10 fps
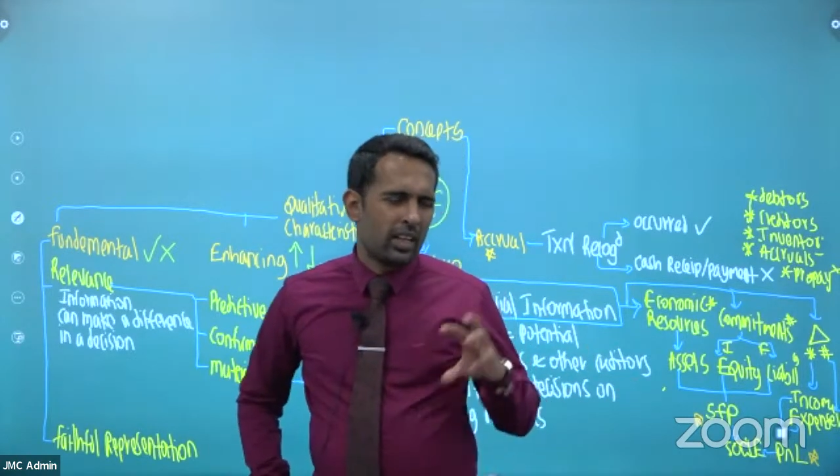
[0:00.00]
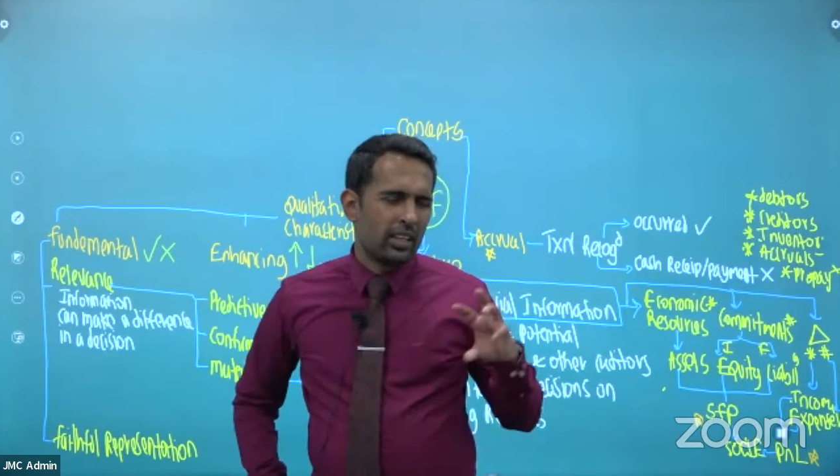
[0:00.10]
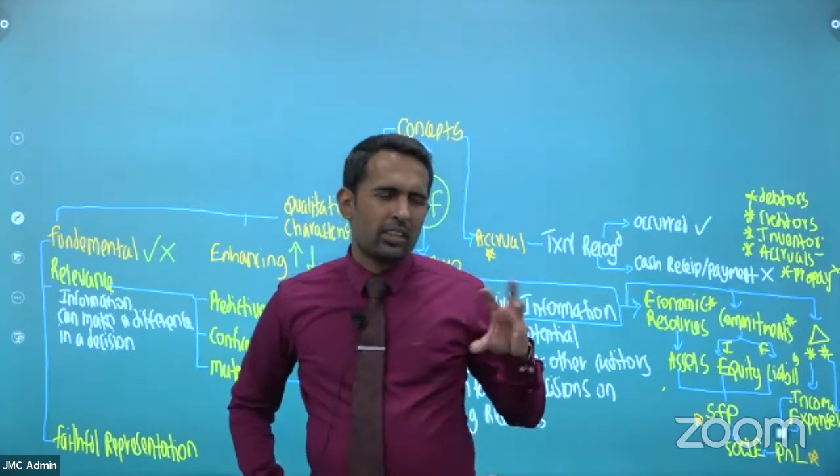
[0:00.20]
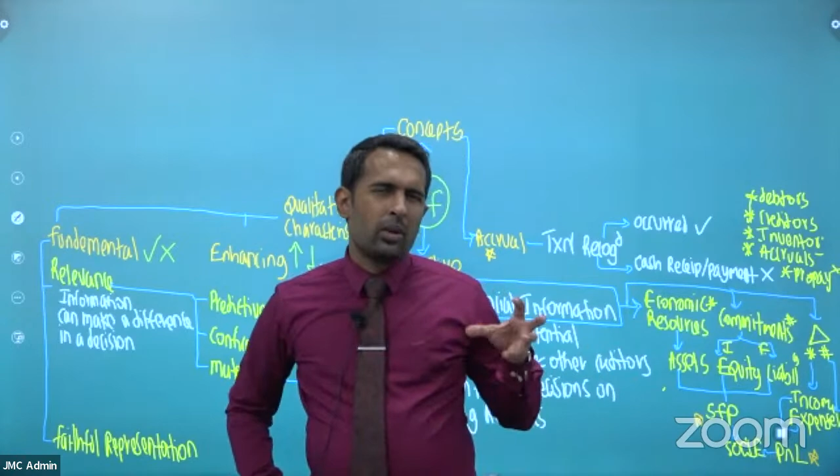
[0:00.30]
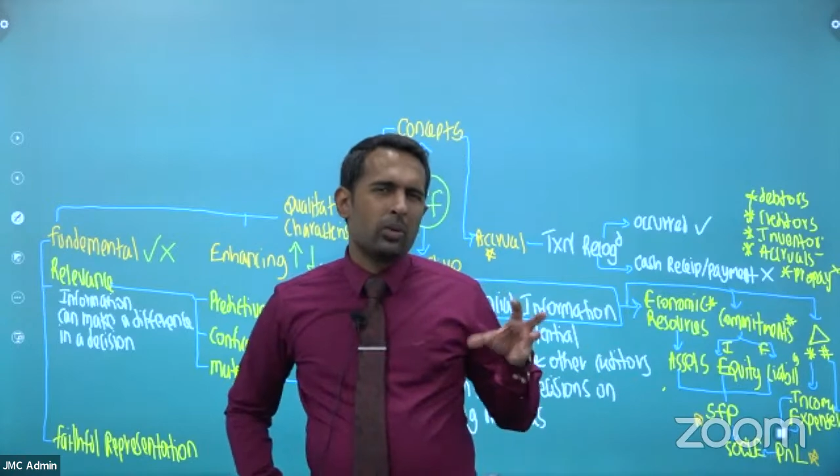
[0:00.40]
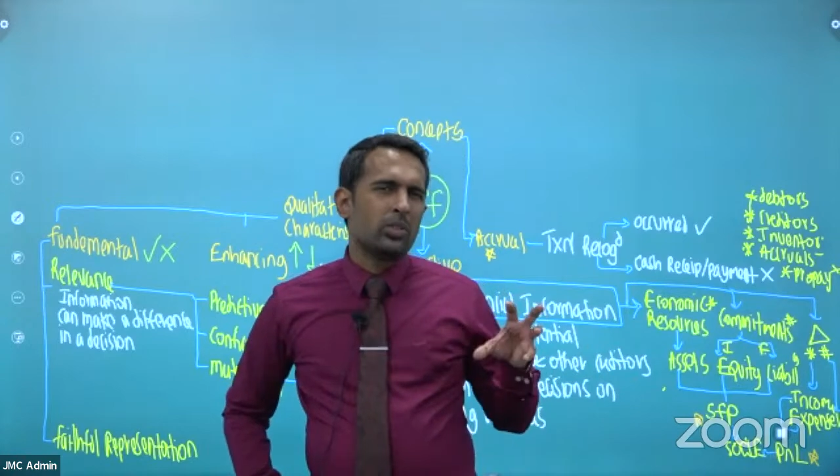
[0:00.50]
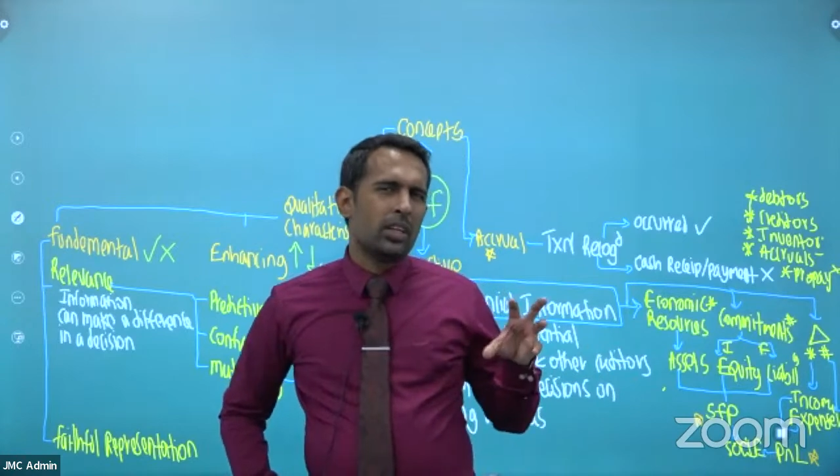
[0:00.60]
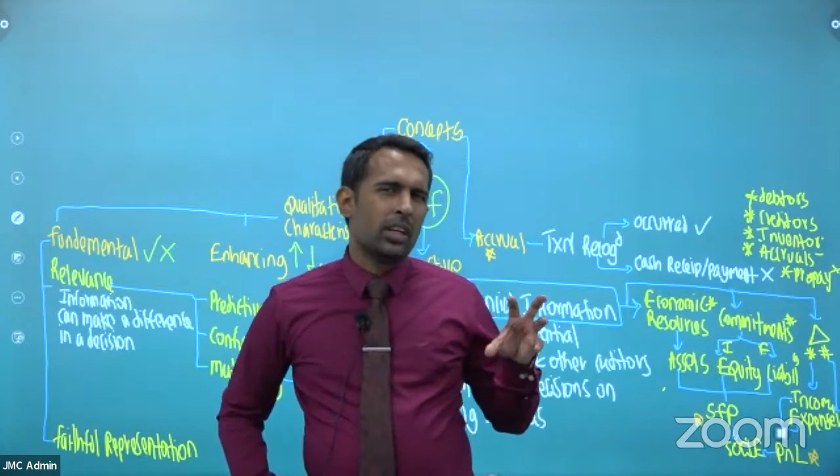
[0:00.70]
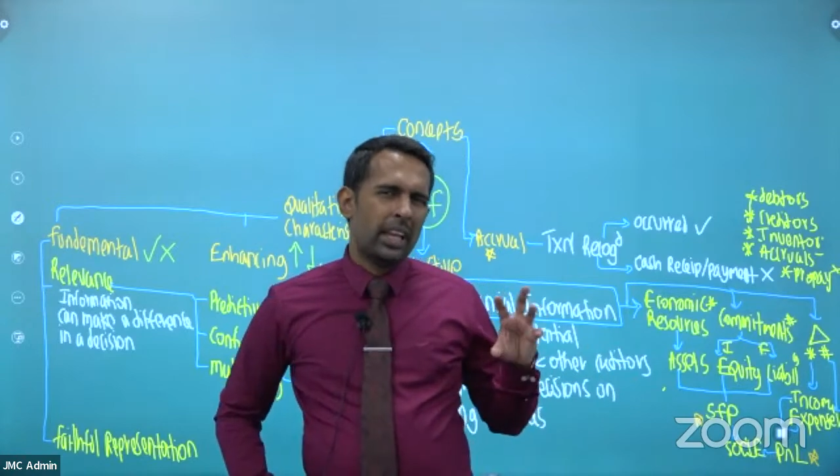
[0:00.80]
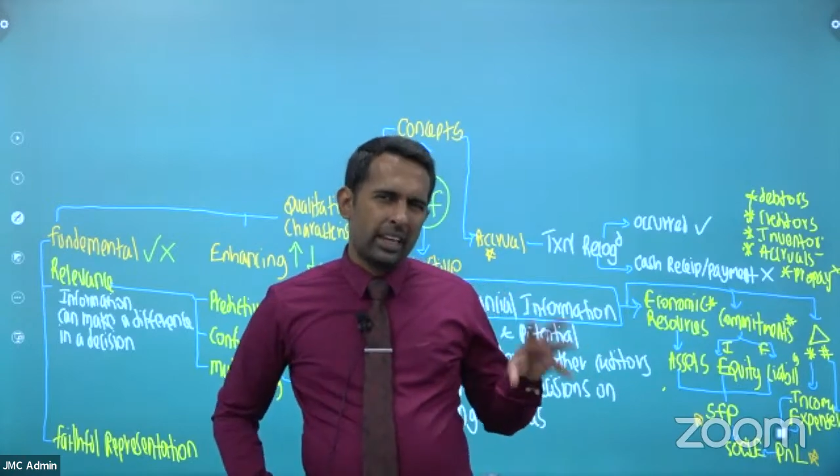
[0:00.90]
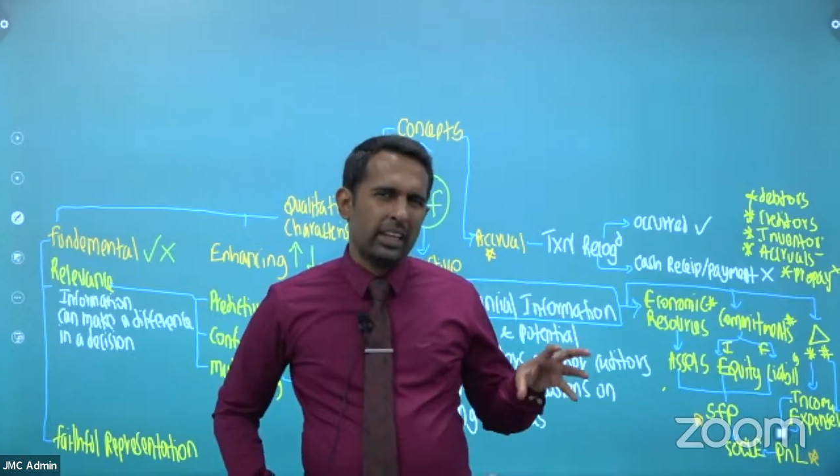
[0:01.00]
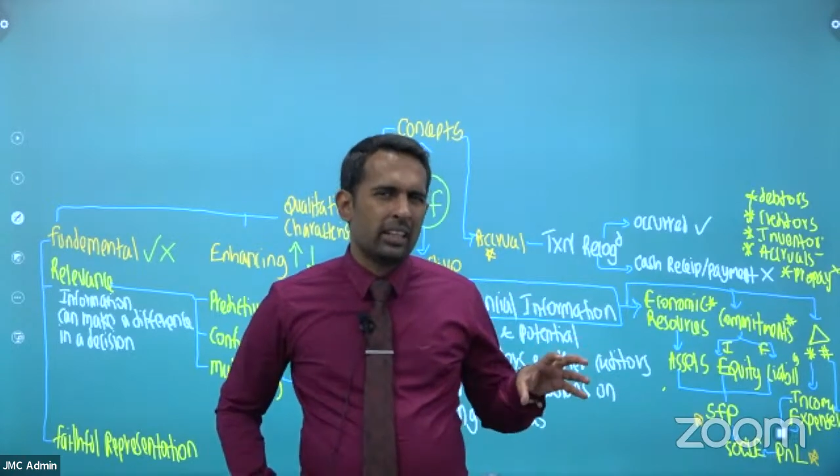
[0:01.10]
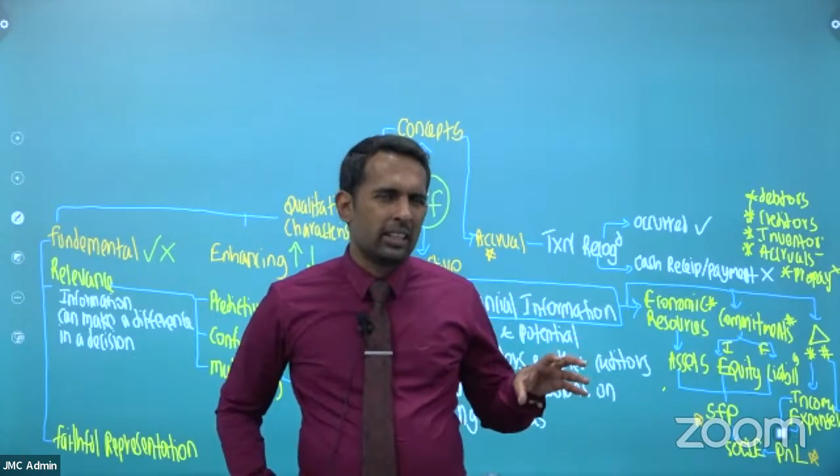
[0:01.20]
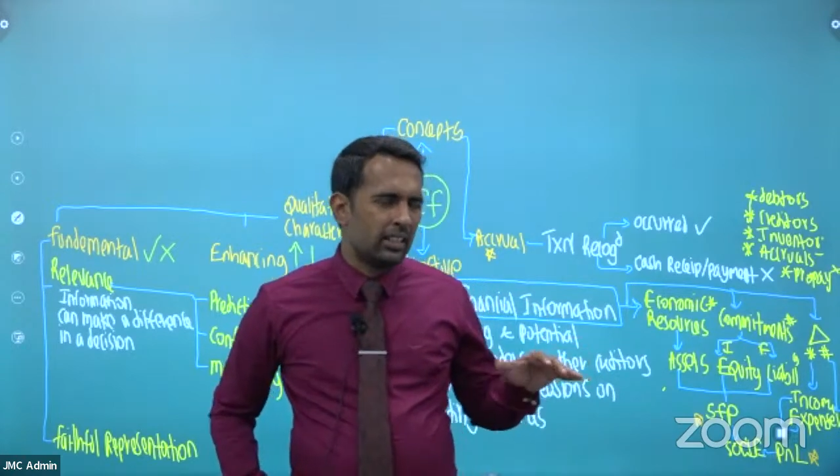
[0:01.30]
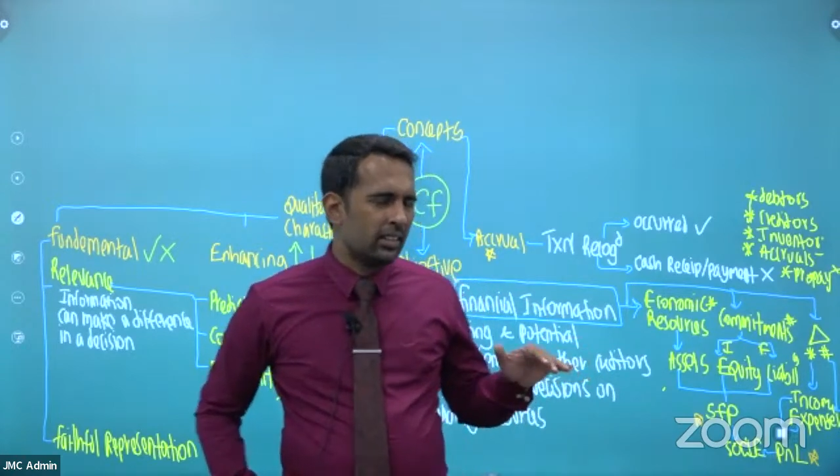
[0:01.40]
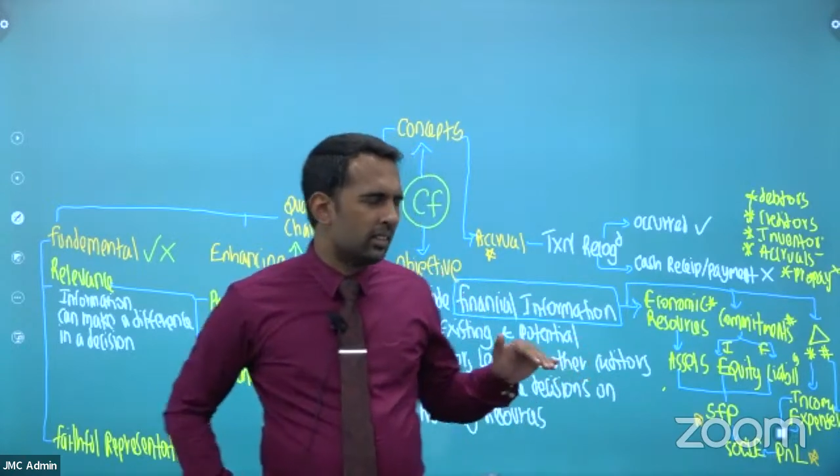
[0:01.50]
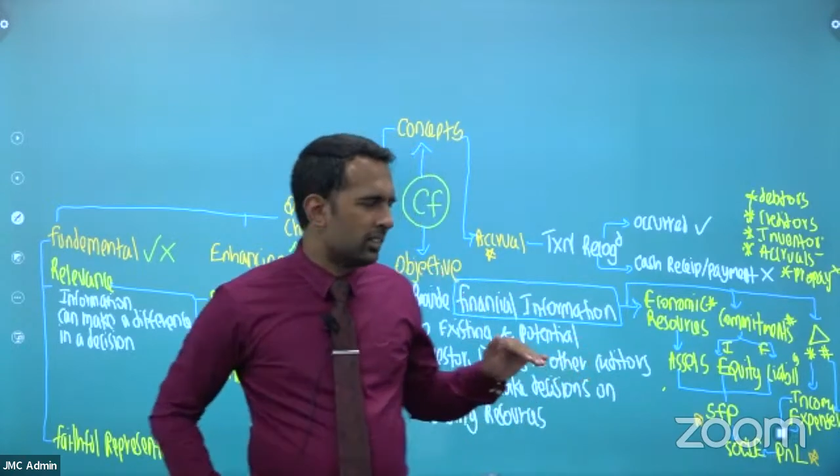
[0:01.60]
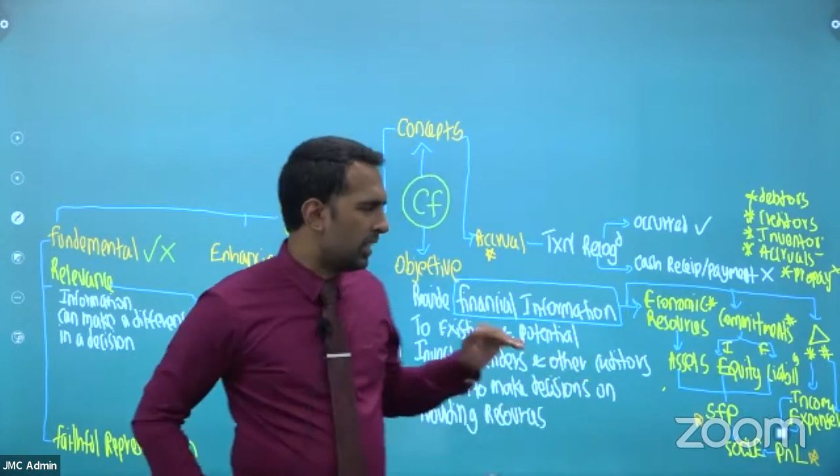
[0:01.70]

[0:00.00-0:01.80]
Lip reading: 10,000 error,